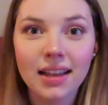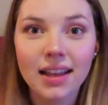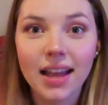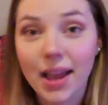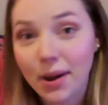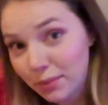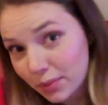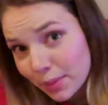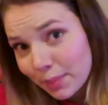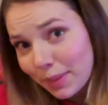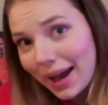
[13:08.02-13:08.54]

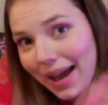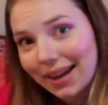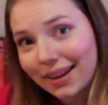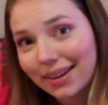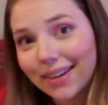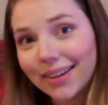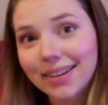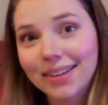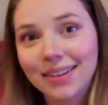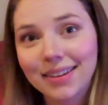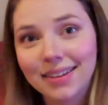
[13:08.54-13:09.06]
And we're
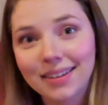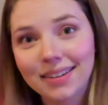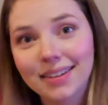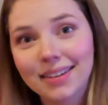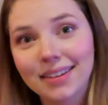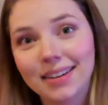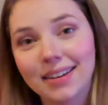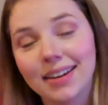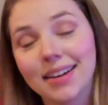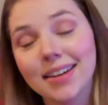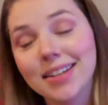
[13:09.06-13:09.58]
back.
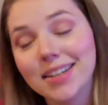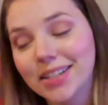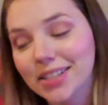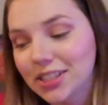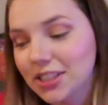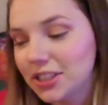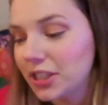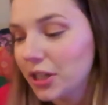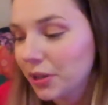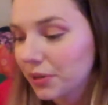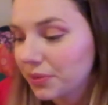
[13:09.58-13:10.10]

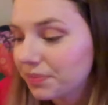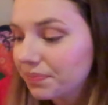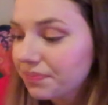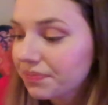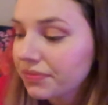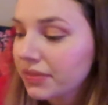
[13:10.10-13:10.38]
So,